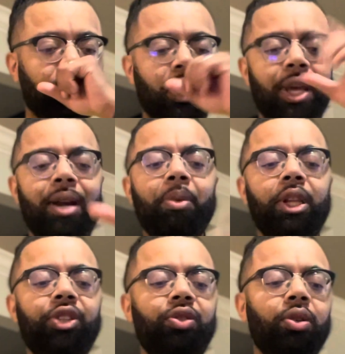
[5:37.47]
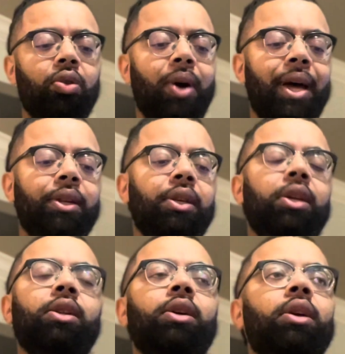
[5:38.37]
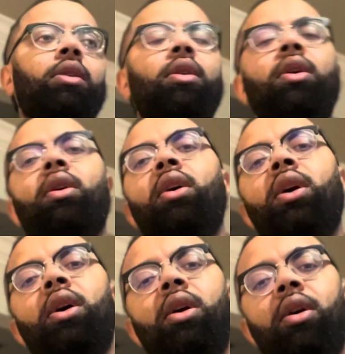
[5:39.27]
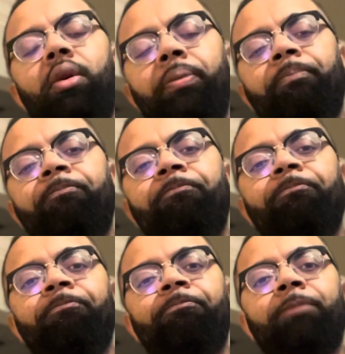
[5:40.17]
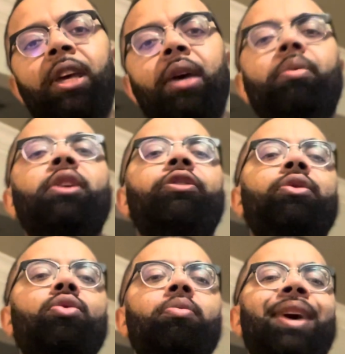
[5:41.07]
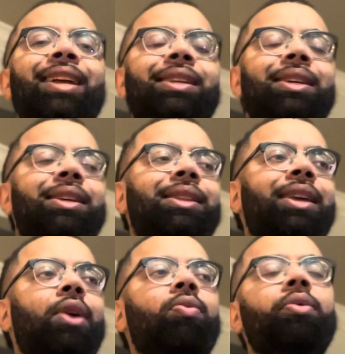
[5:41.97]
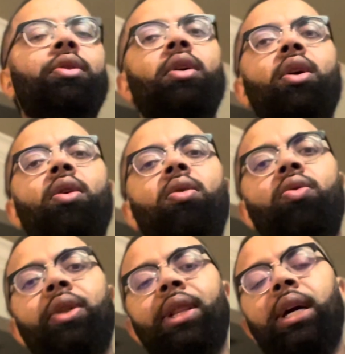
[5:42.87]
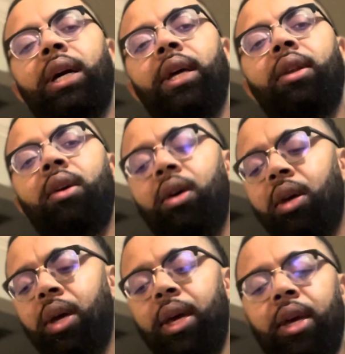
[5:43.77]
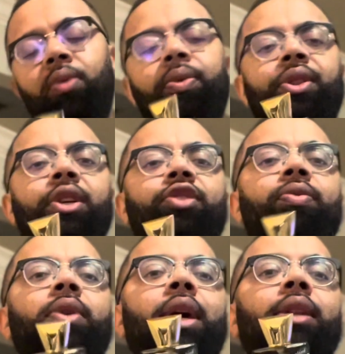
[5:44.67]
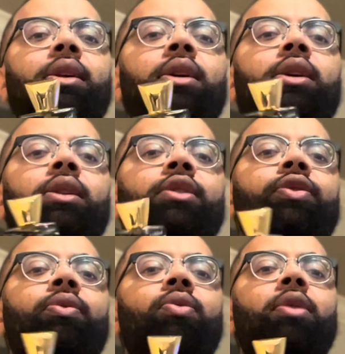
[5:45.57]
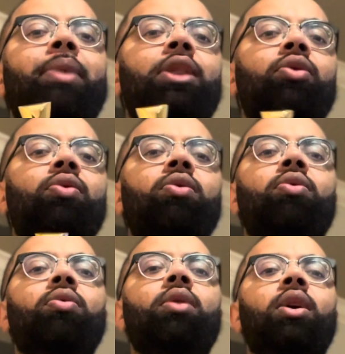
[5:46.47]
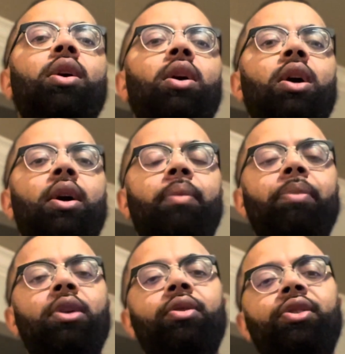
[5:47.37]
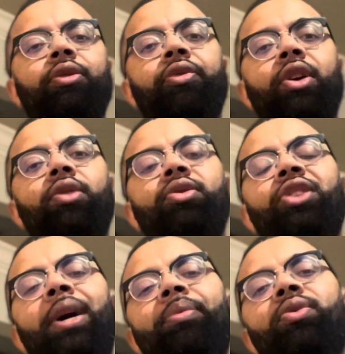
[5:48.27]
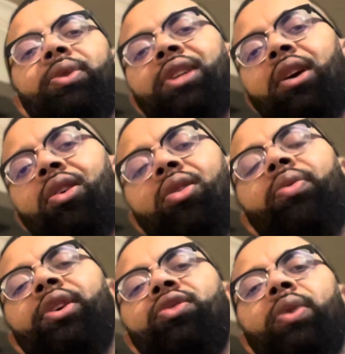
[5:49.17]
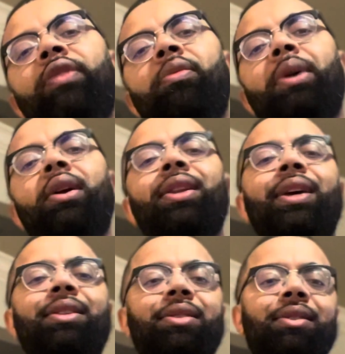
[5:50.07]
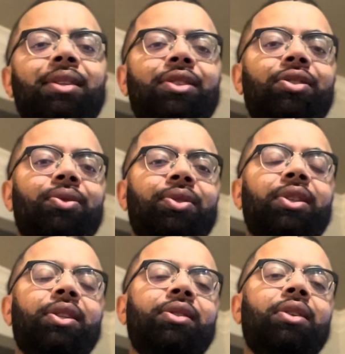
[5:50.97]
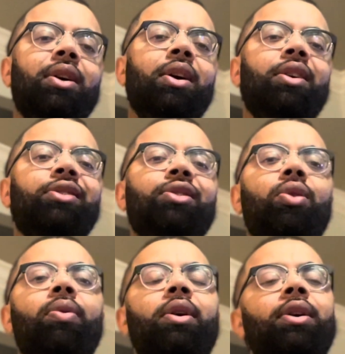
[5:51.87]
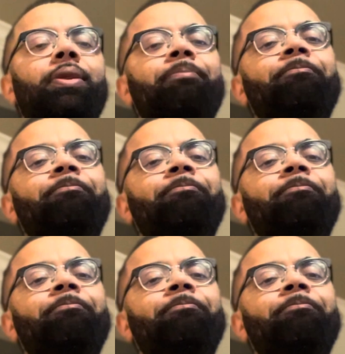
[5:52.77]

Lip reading: And I'm gonna let you know, I did get the Ebony Fume. I did get that one online. And with this one, I did get this from one of my local Middle Eastern fragrance shops, which I always rave about, and that's Sensational Scents. So